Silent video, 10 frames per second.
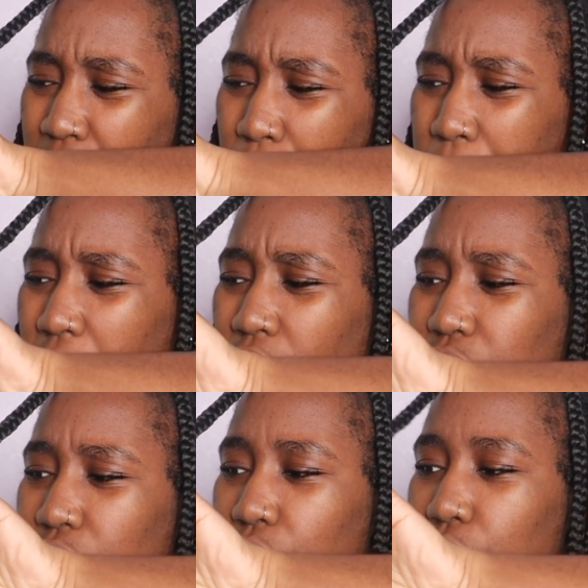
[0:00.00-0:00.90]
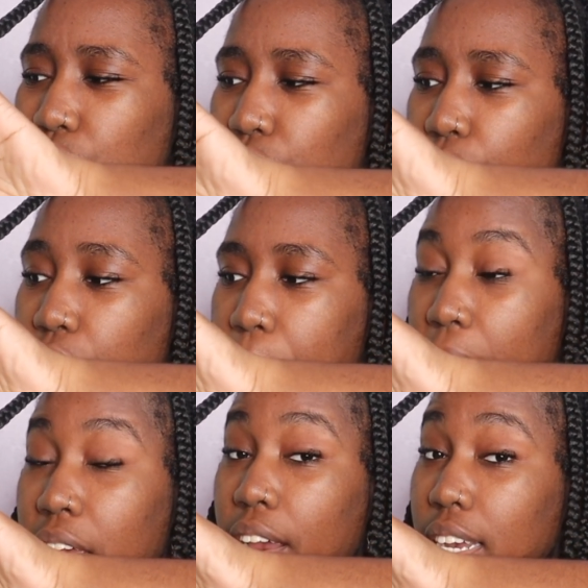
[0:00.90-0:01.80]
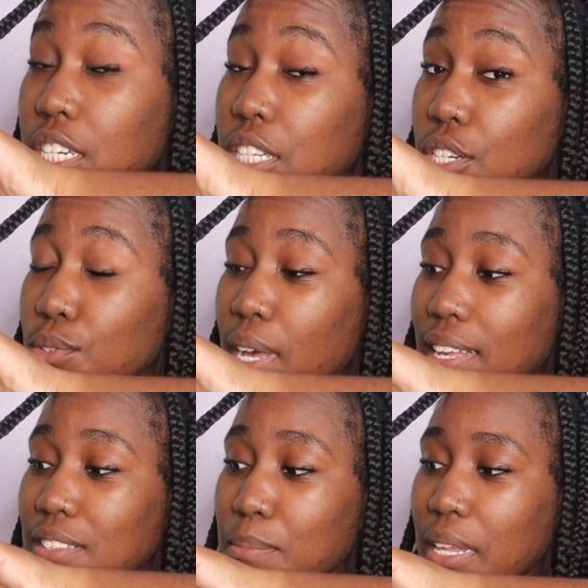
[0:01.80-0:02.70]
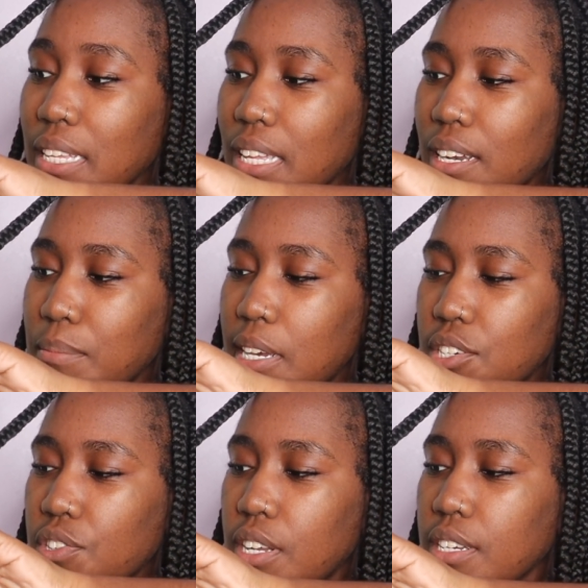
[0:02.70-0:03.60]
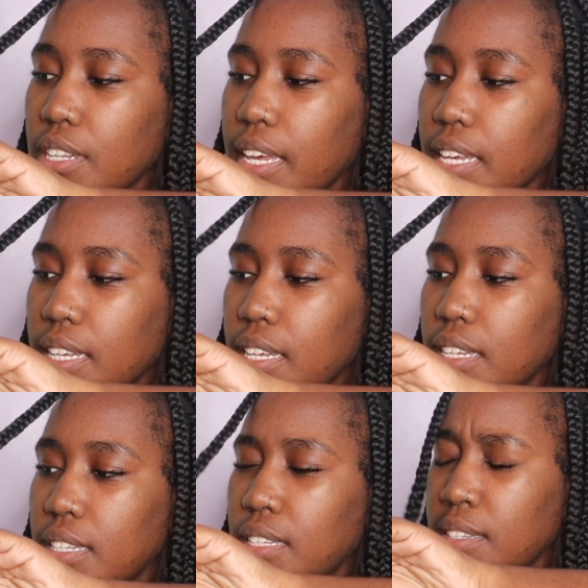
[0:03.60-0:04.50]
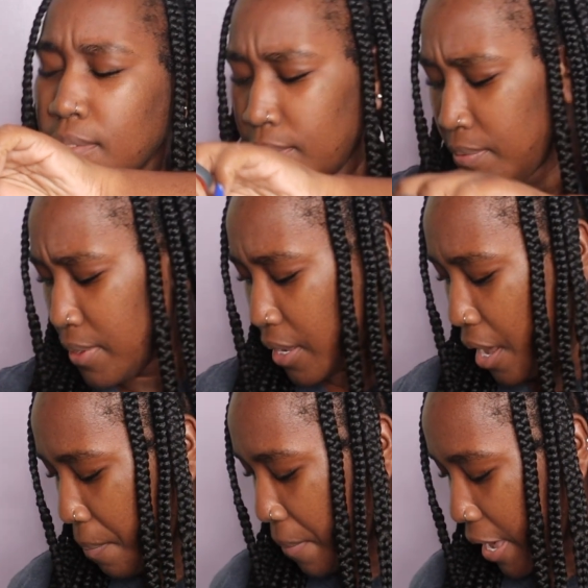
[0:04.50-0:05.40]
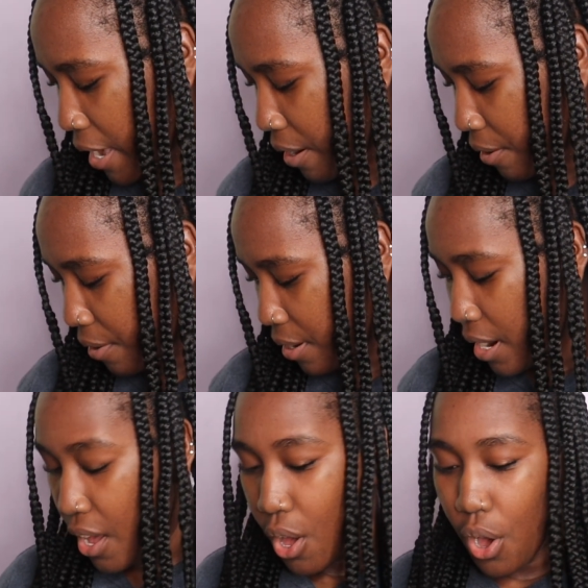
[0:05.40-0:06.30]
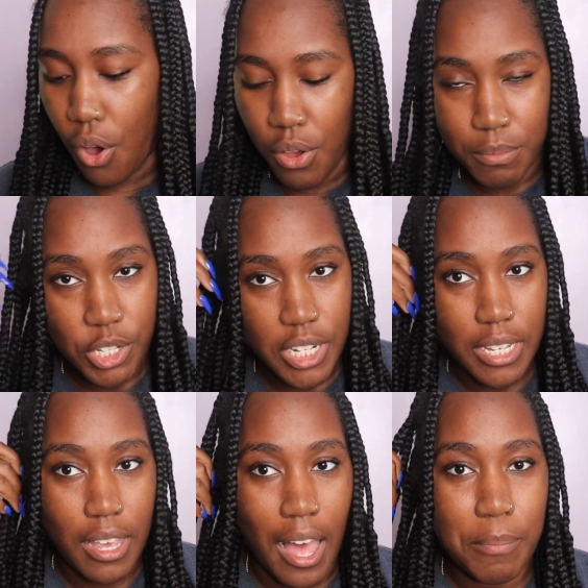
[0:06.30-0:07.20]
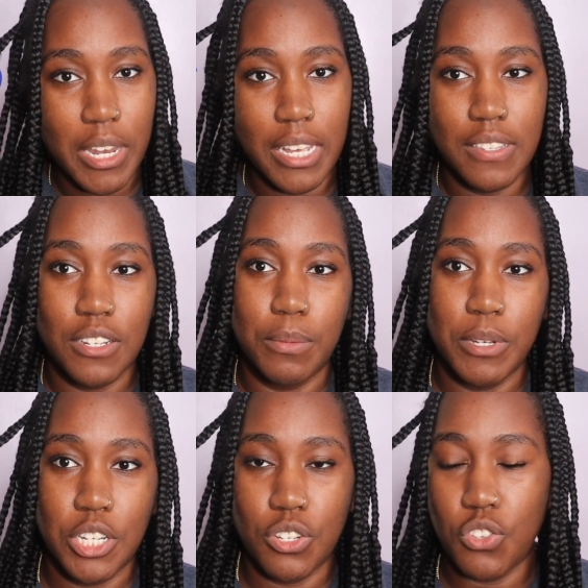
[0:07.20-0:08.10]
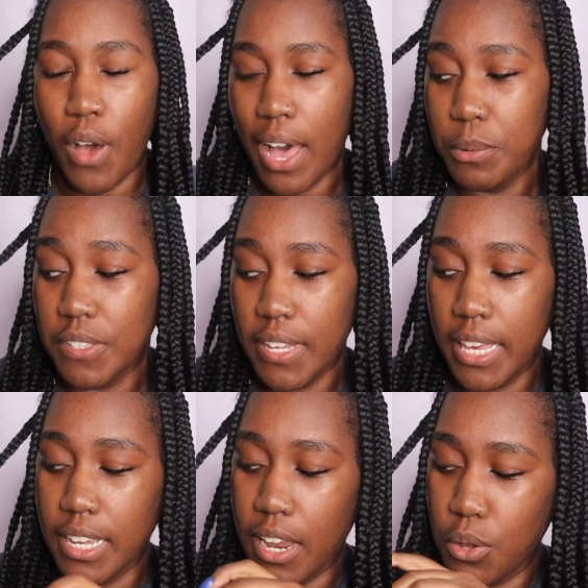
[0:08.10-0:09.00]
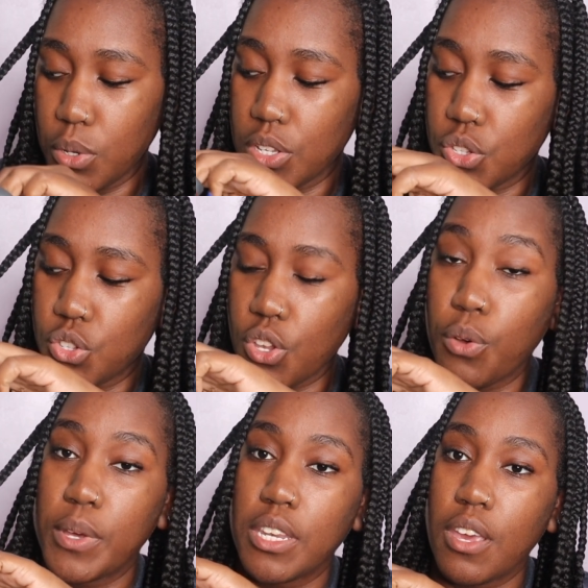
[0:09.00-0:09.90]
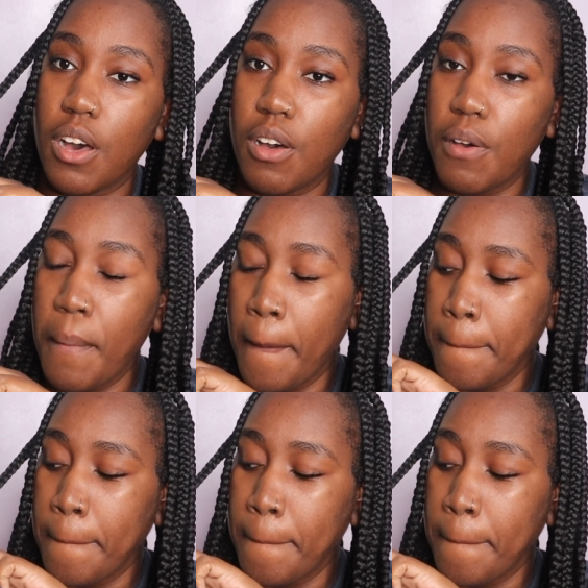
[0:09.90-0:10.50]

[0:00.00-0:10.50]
but I also know that my hair actually do got some length and I'm not trying to like cut my hair. OMG, I'm gonna insert a picture. So I was taking out a sew-in, y'all,